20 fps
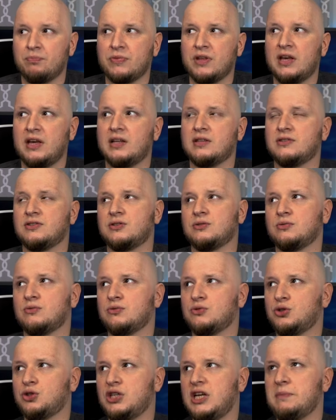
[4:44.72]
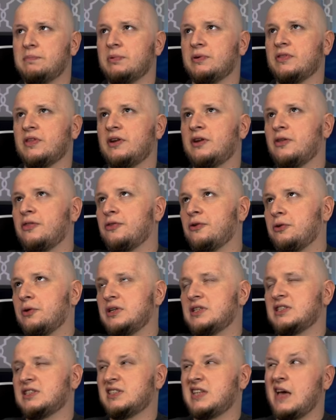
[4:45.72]
It's cheaper than a
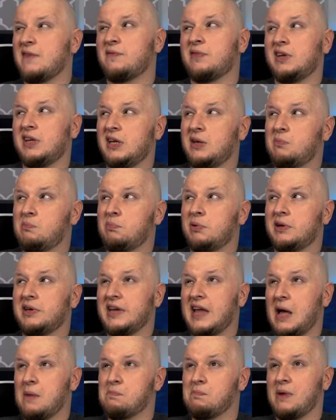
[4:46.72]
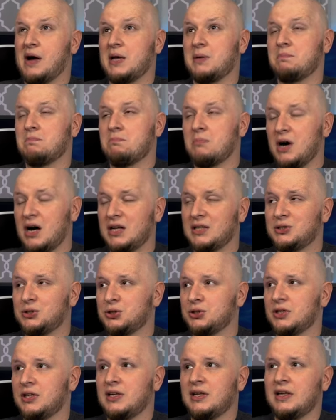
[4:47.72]
3070, but not by
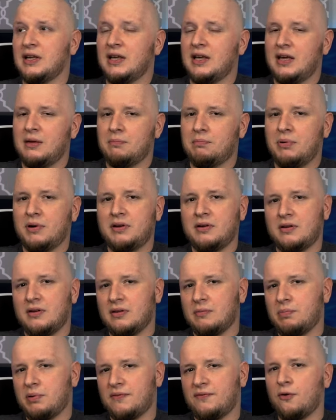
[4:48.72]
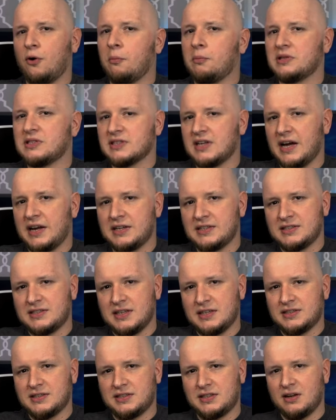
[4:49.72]
much, but performance kind of
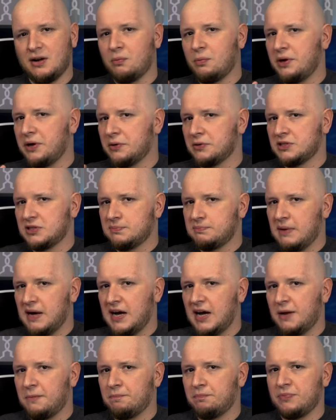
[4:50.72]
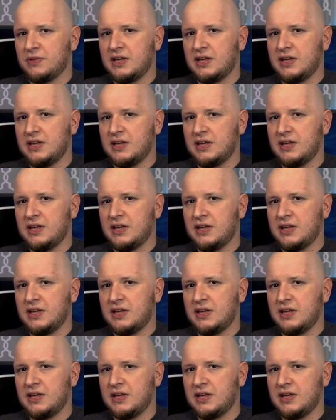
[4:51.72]
sits in a weird spot.